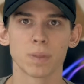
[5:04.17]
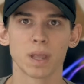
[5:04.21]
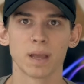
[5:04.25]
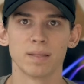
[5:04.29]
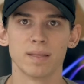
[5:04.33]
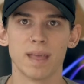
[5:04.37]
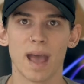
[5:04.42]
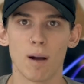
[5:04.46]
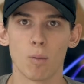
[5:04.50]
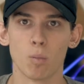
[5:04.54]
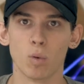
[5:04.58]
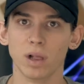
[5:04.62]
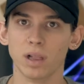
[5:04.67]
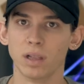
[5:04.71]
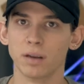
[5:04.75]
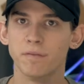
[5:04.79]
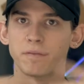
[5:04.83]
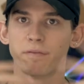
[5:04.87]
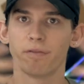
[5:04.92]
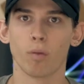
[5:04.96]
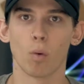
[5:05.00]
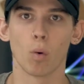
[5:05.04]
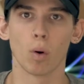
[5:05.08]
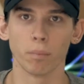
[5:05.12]
that will
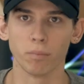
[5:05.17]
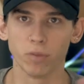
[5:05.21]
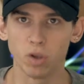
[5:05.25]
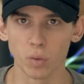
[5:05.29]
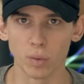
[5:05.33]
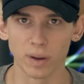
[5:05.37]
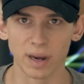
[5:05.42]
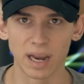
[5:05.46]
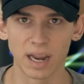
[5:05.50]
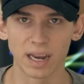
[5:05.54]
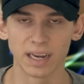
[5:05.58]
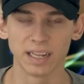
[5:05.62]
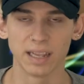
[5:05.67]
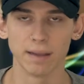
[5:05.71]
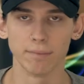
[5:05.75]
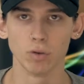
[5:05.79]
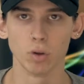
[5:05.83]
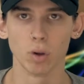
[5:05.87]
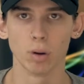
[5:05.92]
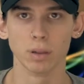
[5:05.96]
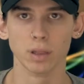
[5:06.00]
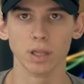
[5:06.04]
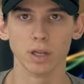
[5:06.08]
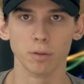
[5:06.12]
inform you and give
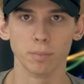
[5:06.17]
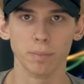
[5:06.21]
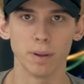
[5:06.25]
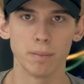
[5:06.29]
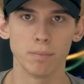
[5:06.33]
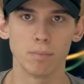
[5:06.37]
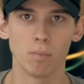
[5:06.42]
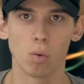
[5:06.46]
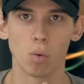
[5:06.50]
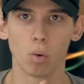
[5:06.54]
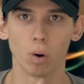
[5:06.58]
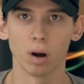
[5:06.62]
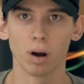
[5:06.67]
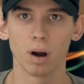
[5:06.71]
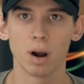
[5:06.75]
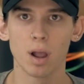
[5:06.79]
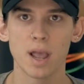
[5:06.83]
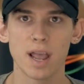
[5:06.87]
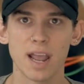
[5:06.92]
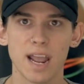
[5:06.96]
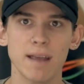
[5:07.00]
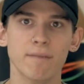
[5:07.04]
you a little bit more